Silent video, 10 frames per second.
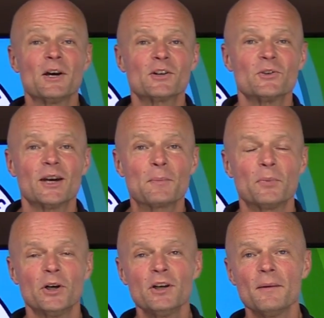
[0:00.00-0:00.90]
Dr.
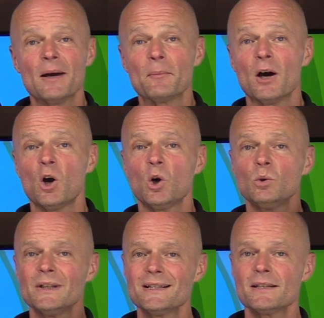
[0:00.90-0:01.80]
Ekberg. I'm a
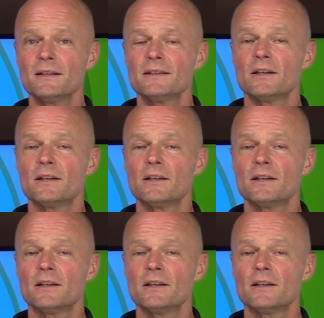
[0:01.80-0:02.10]
holistic